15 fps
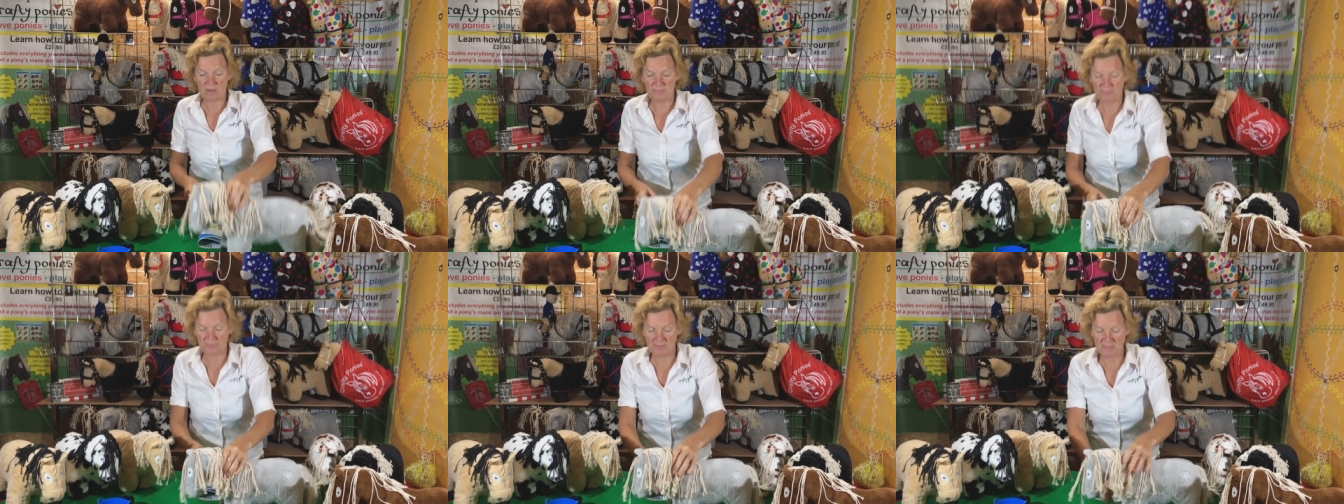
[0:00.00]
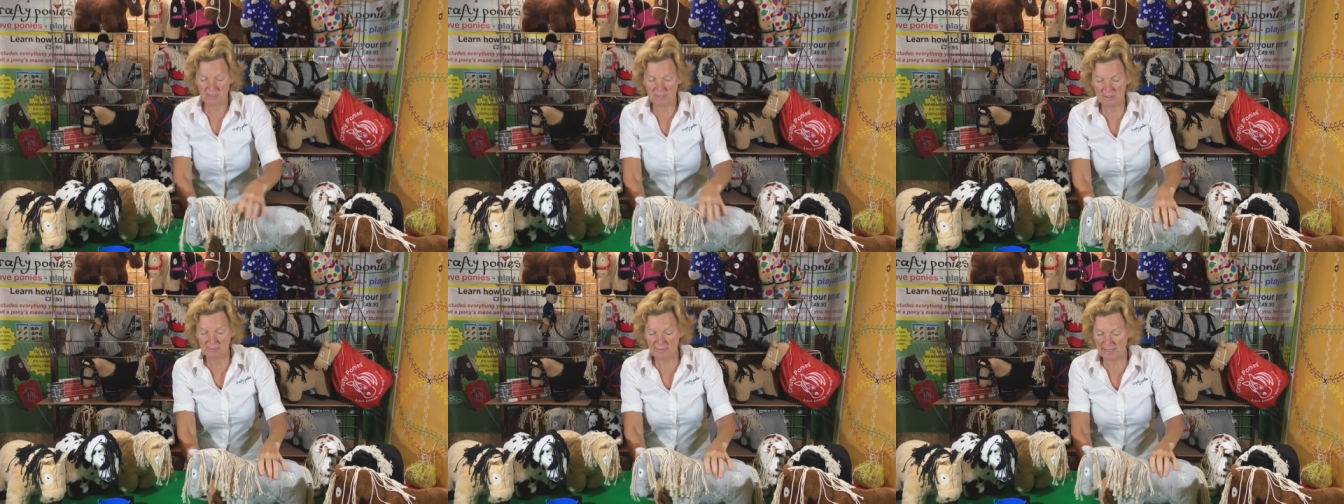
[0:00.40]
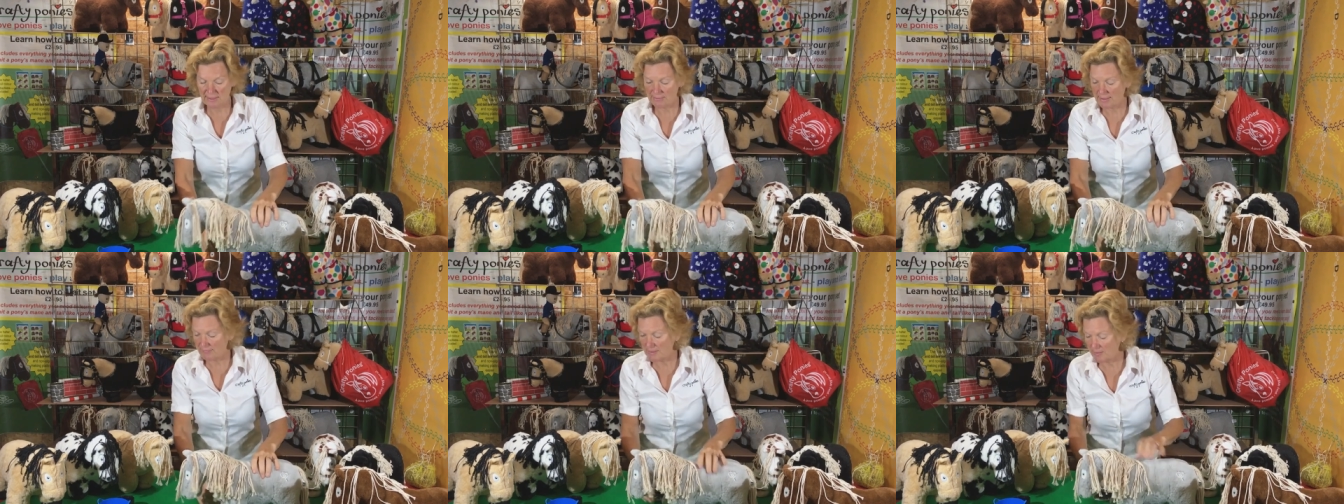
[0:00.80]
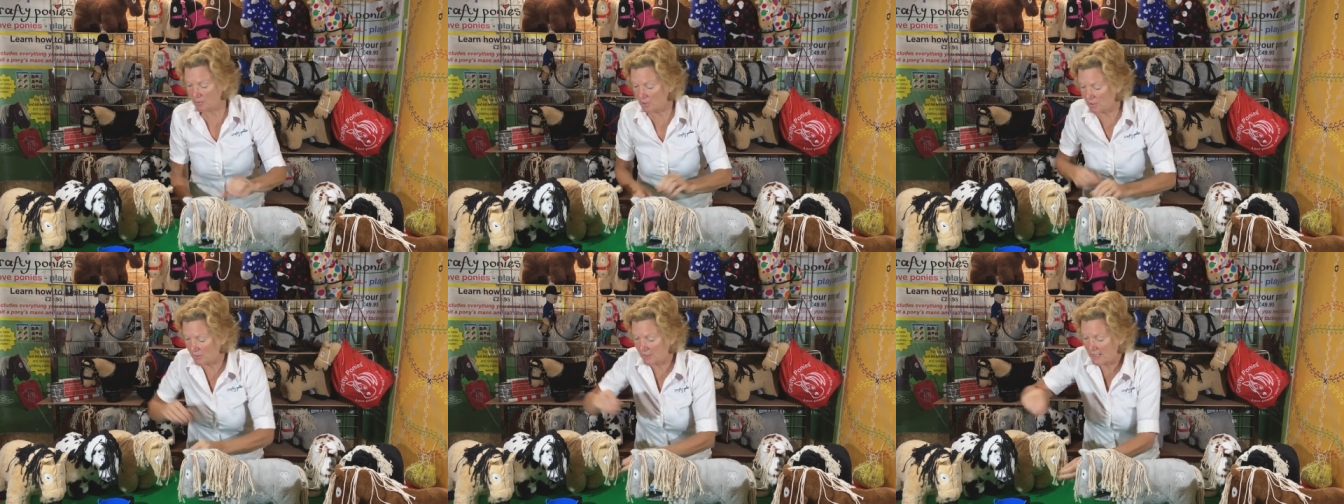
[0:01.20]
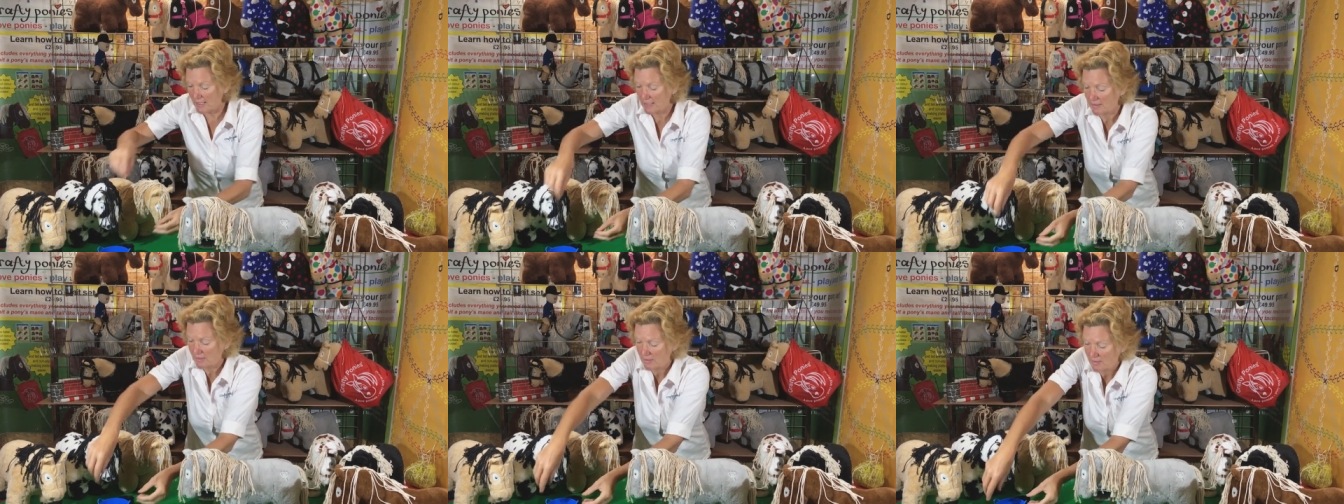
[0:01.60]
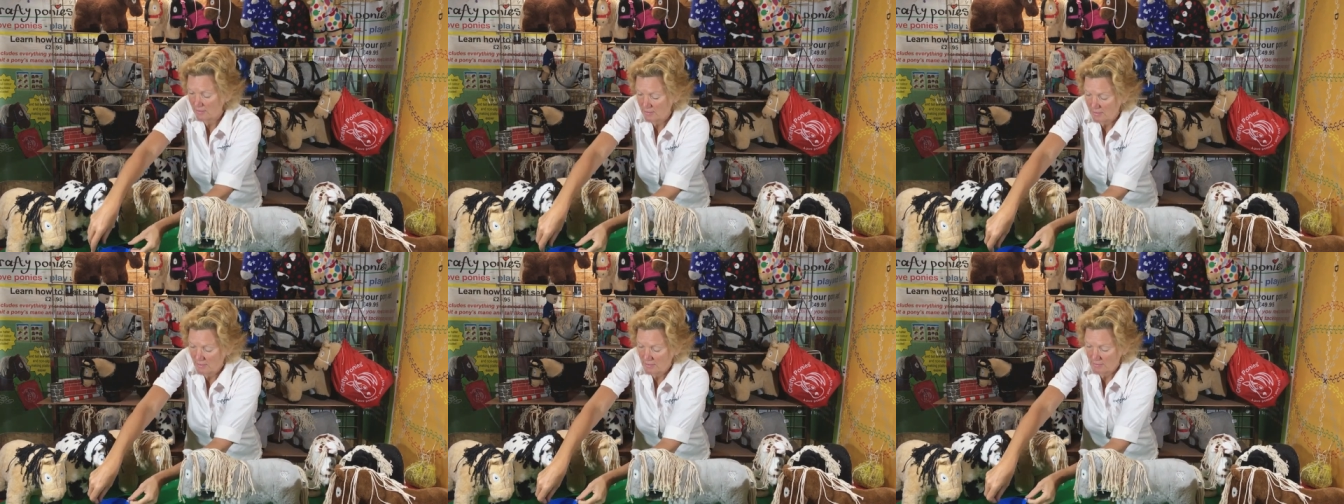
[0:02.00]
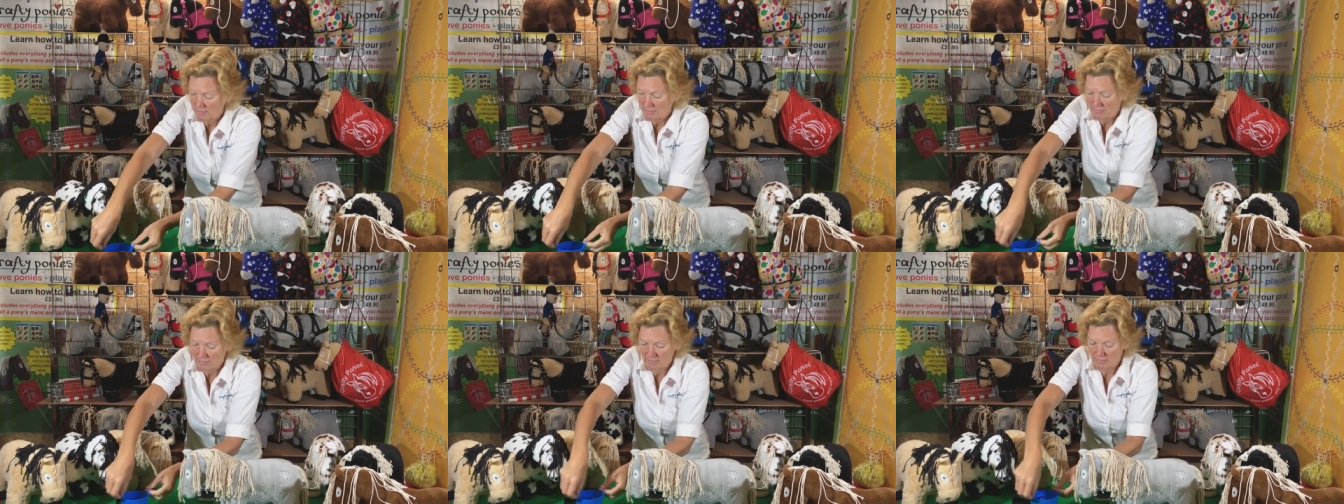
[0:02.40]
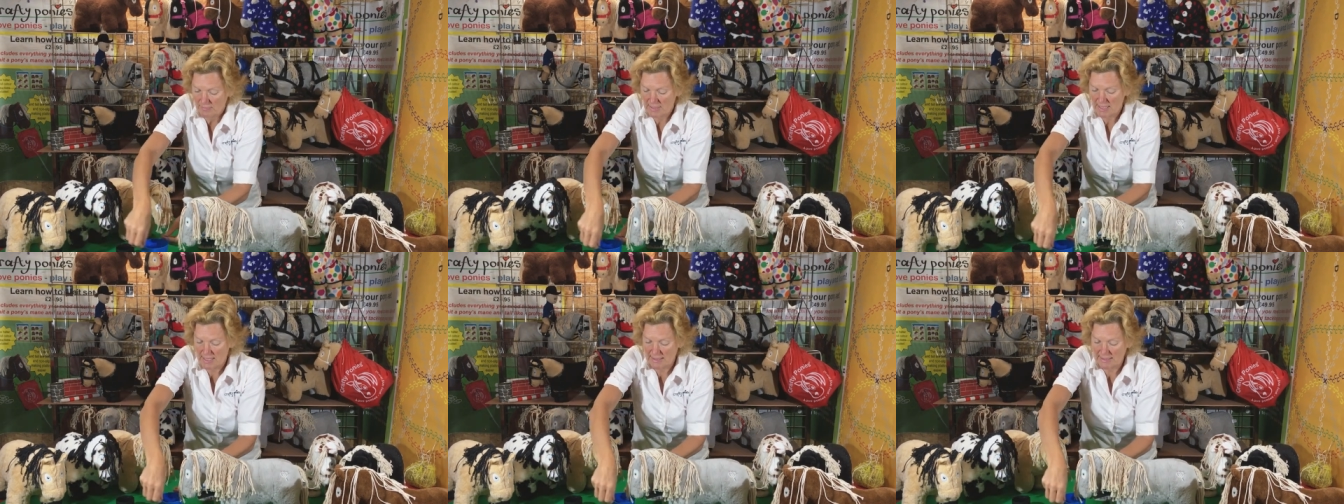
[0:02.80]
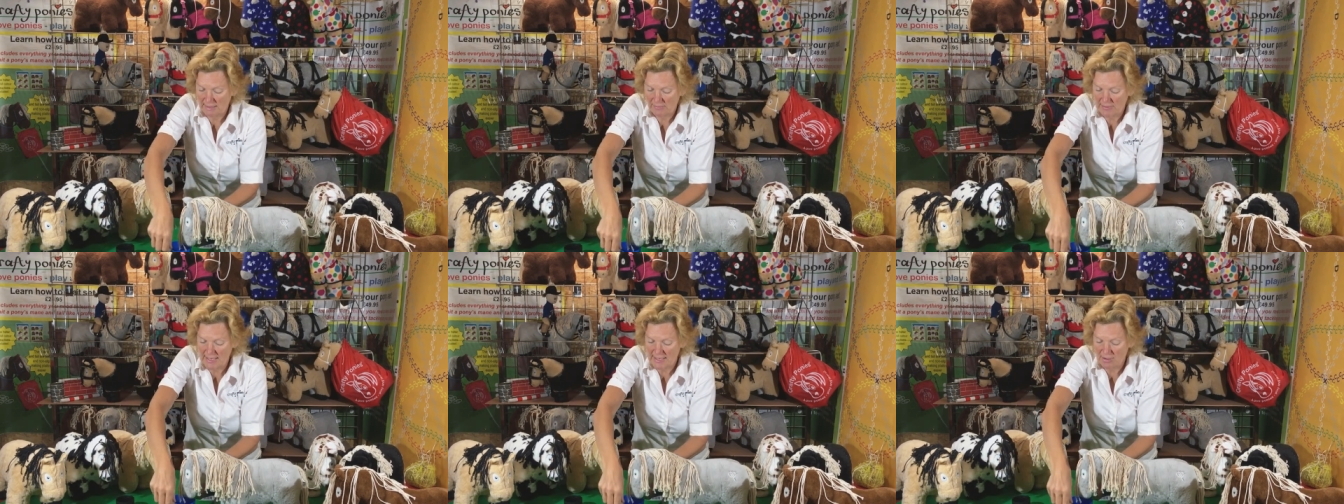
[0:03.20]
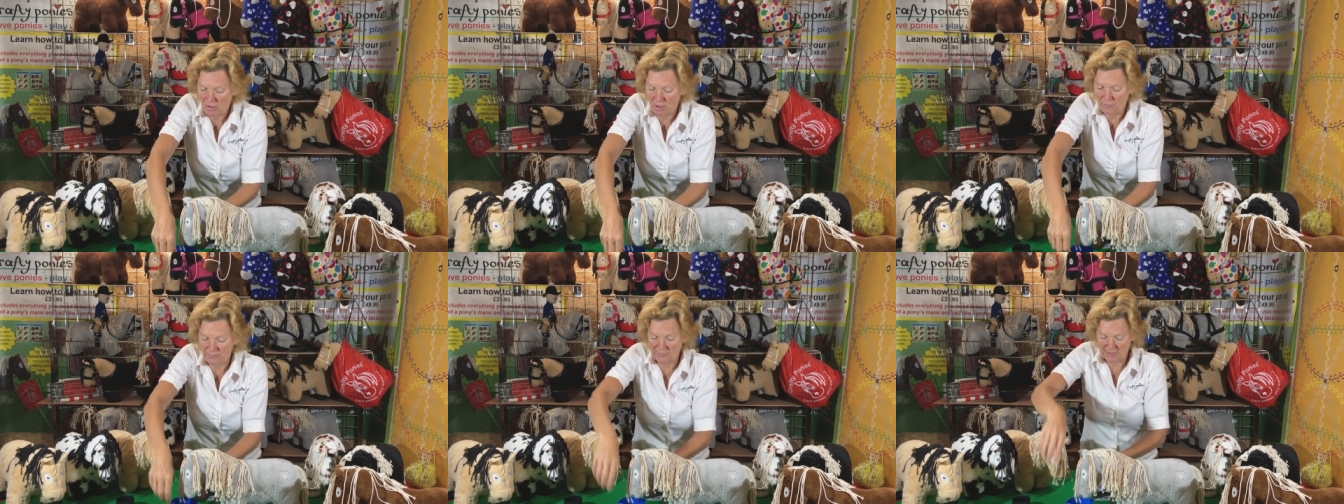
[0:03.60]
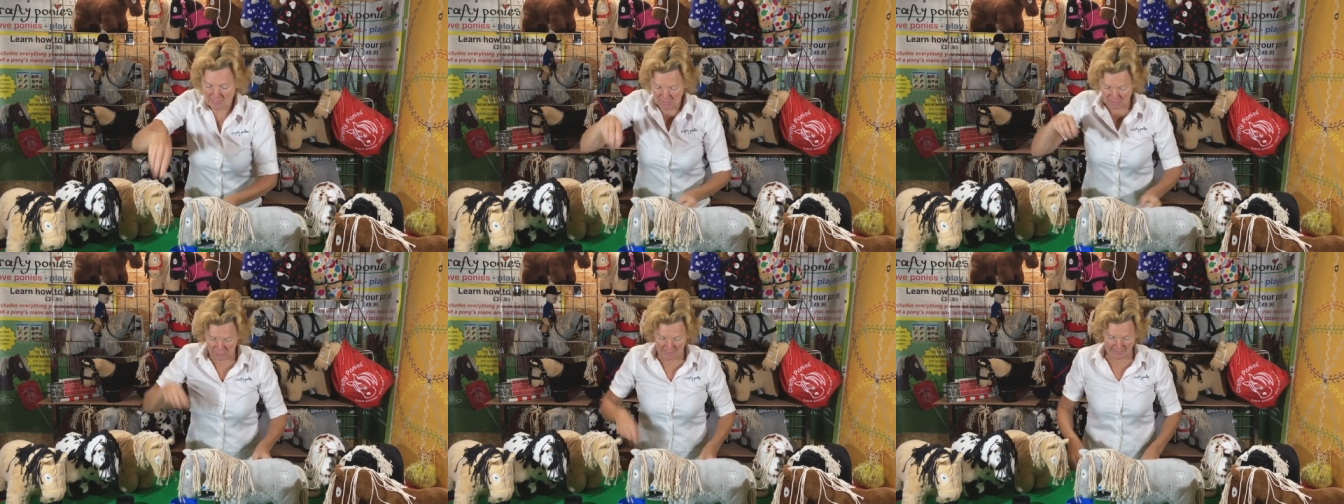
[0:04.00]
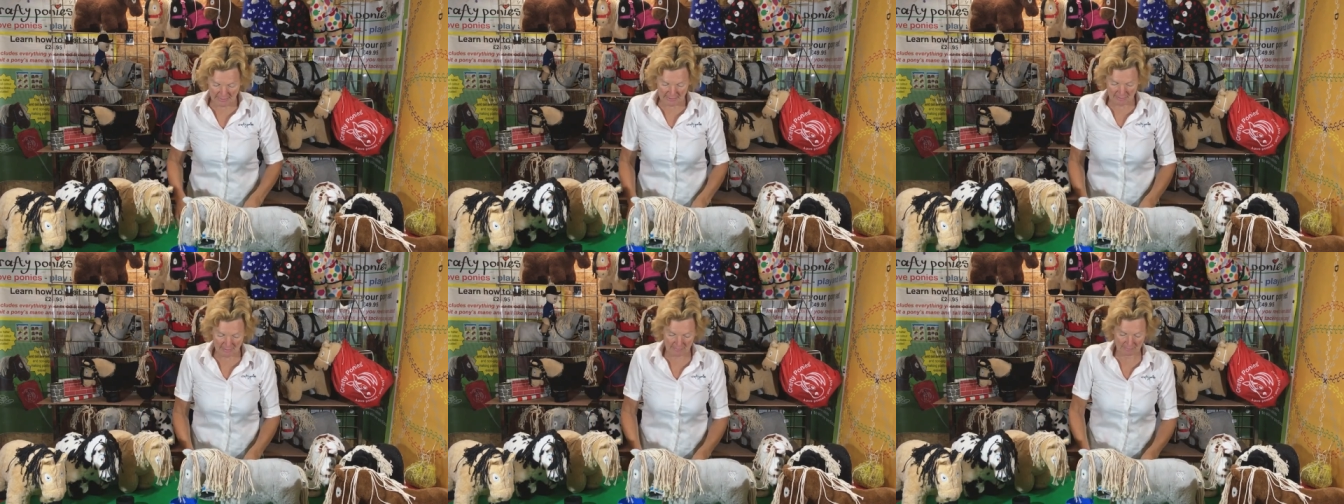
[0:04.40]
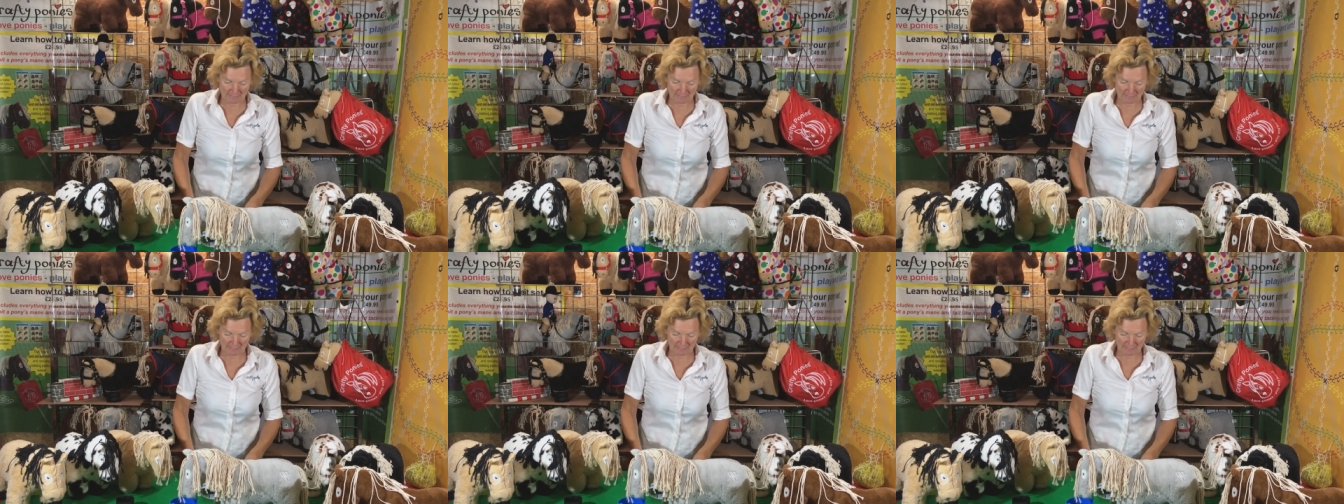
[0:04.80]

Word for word: off Greycrafty pony and he'll then offer him a drink.